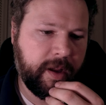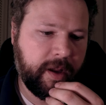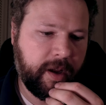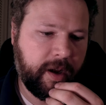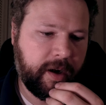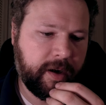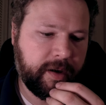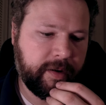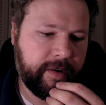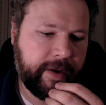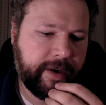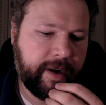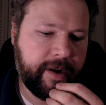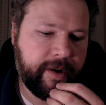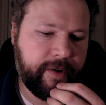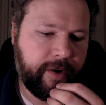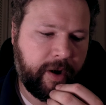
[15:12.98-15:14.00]
And
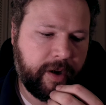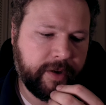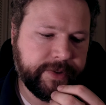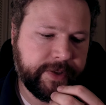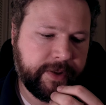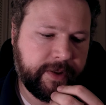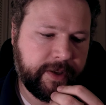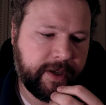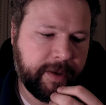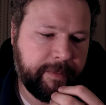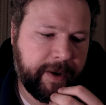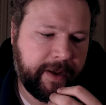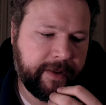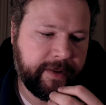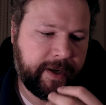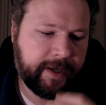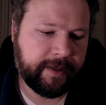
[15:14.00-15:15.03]
I also think
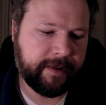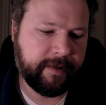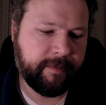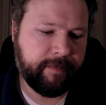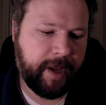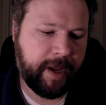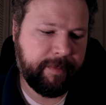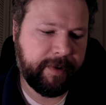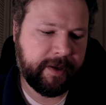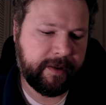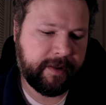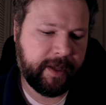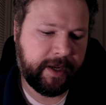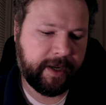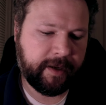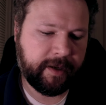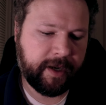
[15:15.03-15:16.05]
about, like, maybe
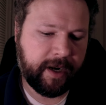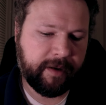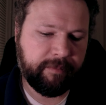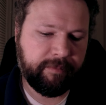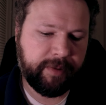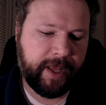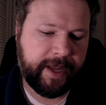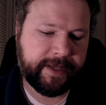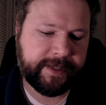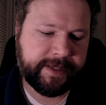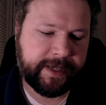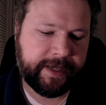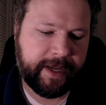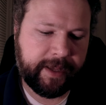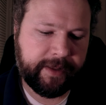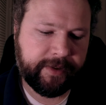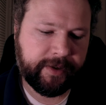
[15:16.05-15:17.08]
they can kind of blend
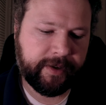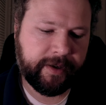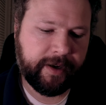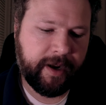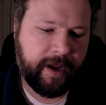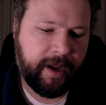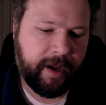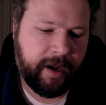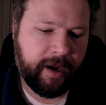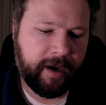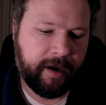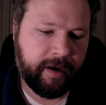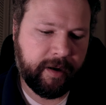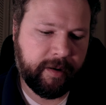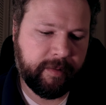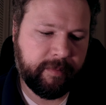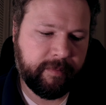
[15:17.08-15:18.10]
together,
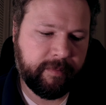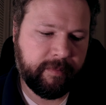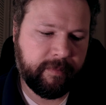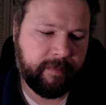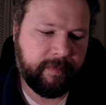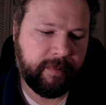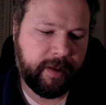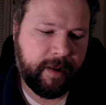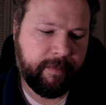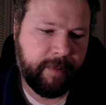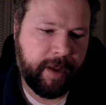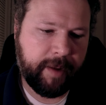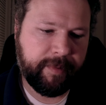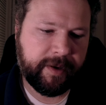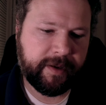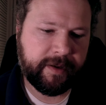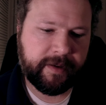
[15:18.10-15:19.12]
and
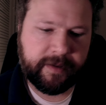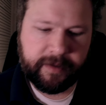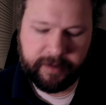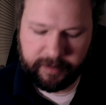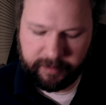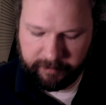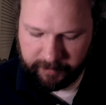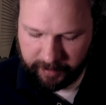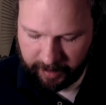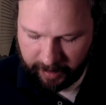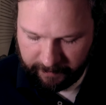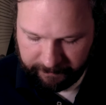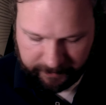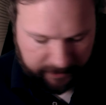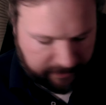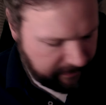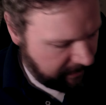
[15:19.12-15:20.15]
maybe, you know, I
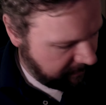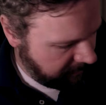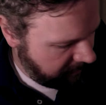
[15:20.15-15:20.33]
feel like